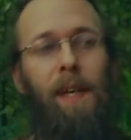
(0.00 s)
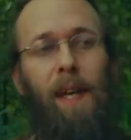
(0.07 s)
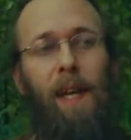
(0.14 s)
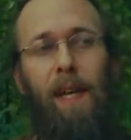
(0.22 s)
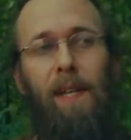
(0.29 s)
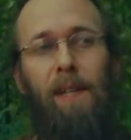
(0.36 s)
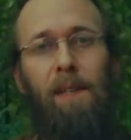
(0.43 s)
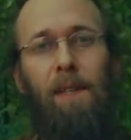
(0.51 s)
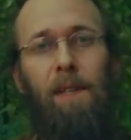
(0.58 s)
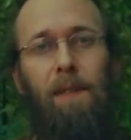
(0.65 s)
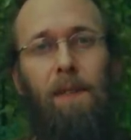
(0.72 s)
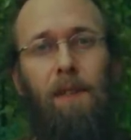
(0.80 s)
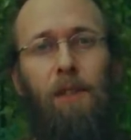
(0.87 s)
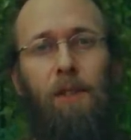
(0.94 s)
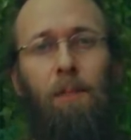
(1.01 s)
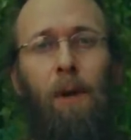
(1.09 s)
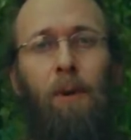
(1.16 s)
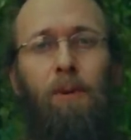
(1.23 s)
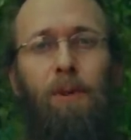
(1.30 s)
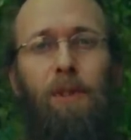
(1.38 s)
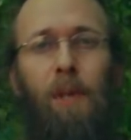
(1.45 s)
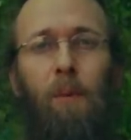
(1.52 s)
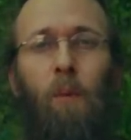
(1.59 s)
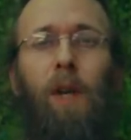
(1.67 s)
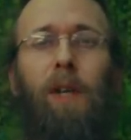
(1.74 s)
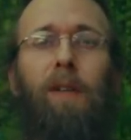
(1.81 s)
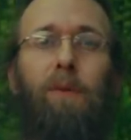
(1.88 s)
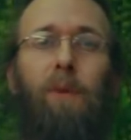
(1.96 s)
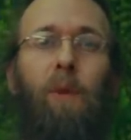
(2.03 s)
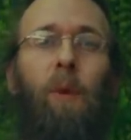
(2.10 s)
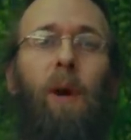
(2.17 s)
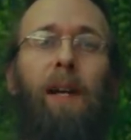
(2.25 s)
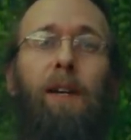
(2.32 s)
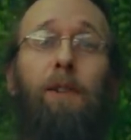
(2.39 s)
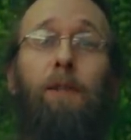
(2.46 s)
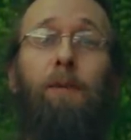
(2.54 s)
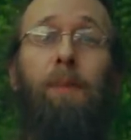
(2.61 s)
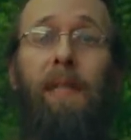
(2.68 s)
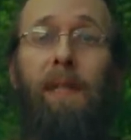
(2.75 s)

And suppose that what is required to be